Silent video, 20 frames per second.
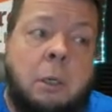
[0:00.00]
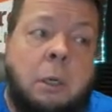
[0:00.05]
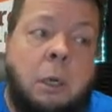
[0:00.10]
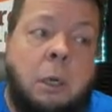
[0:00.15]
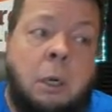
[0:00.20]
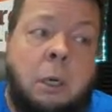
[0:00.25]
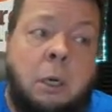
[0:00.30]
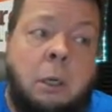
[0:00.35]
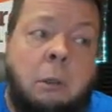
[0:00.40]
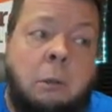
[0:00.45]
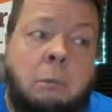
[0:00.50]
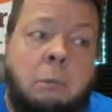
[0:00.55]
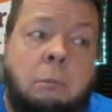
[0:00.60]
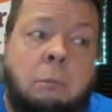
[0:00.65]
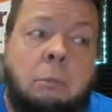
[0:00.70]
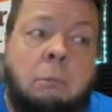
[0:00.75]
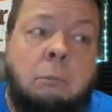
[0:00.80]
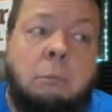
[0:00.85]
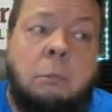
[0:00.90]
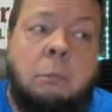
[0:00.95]
uh,
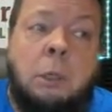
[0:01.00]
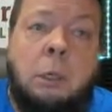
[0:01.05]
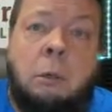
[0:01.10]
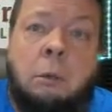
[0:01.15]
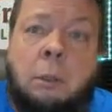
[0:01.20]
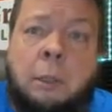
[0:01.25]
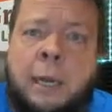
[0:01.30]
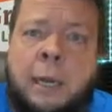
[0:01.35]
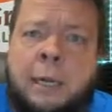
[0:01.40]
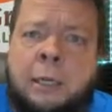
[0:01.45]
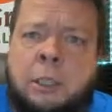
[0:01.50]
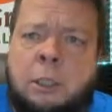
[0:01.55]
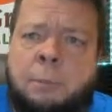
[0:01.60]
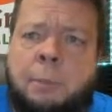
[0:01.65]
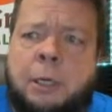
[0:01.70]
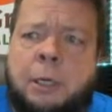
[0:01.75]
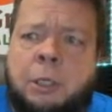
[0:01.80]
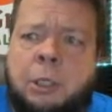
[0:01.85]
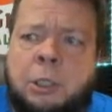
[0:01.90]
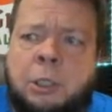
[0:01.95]
you know, cancer
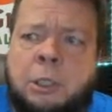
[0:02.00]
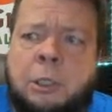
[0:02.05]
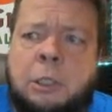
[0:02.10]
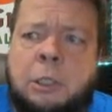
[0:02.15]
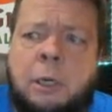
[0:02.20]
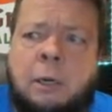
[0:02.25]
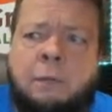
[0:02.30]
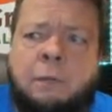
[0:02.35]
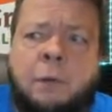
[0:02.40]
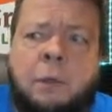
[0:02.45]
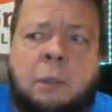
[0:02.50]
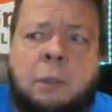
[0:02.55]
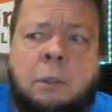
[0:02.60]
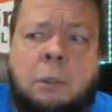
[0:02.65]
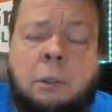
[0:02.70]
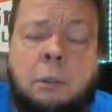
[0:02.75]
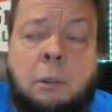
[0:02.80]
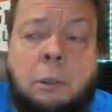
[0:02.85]
patients and stuff, and it's